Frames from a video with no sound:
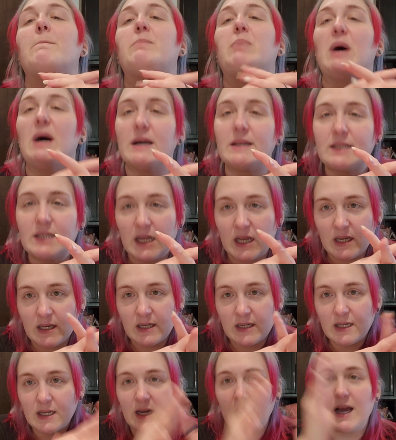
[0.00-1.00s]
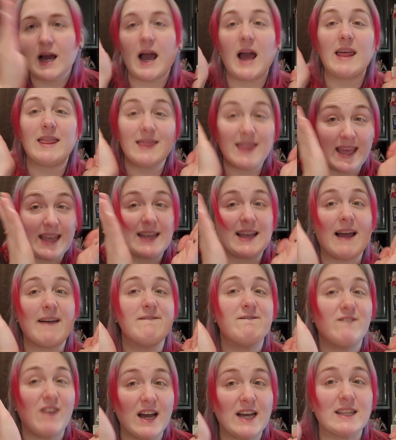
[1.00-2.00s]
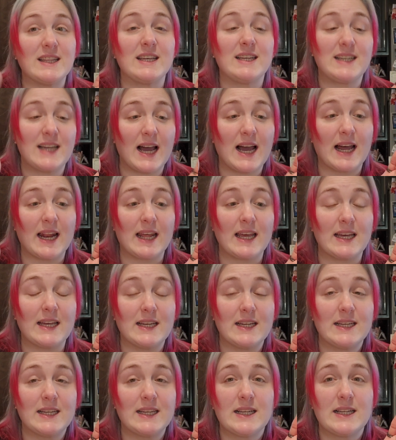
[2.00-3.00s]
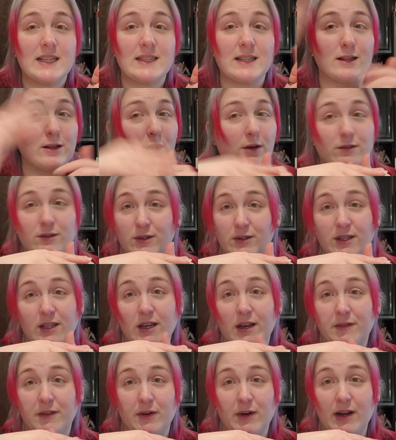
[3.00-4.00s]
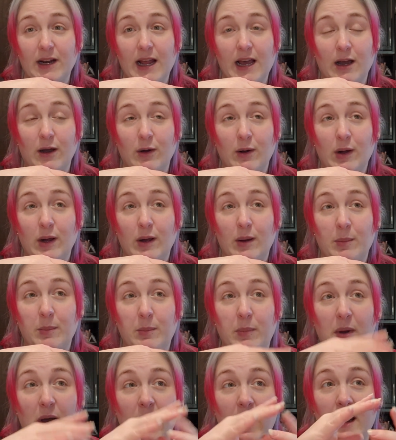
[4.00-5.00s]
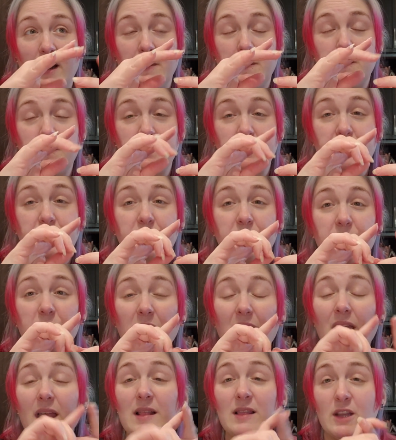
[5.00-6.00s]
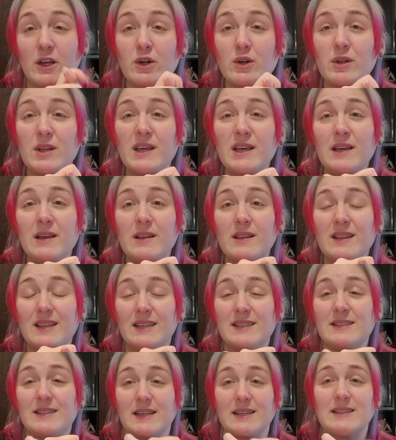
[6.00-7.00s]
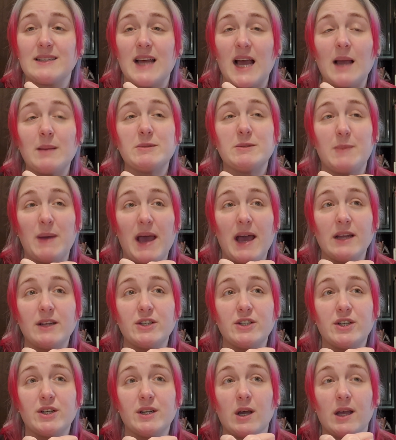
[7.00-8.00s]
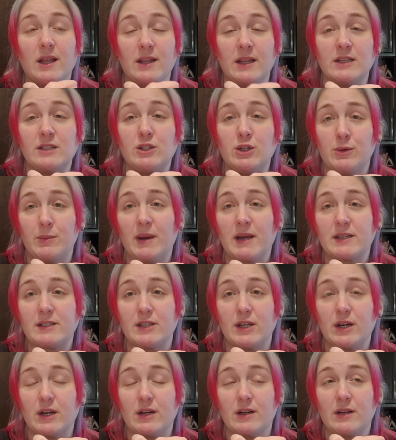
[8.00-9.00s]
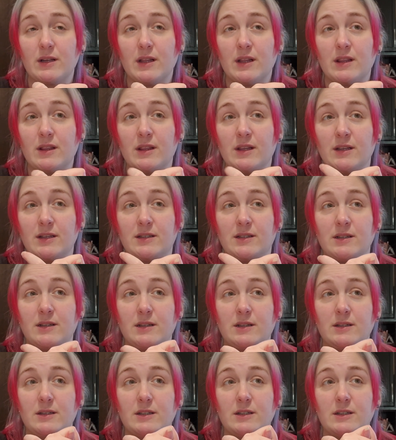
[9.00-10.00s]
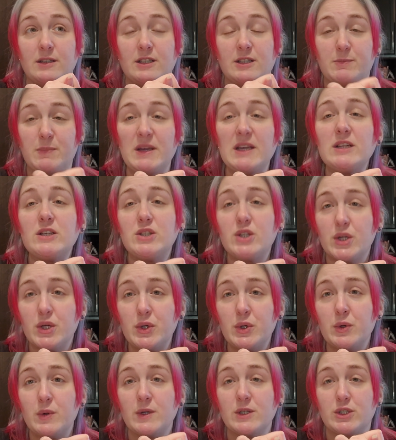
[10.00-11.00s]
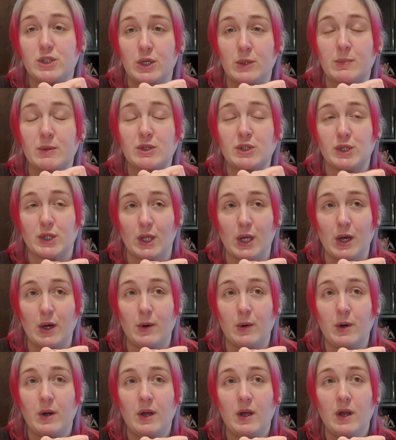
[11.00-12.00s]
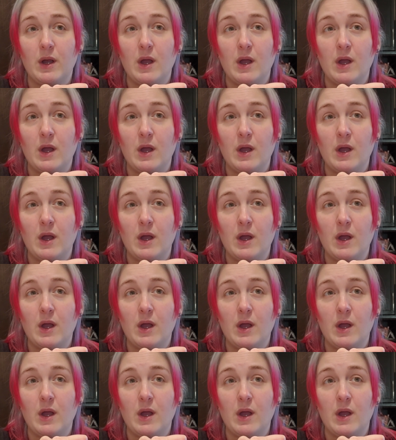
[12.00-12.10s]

But I think I finally got it. The loaves are in the oven right now. But literally, this six times batch in this new mixer, this speed two is super slow.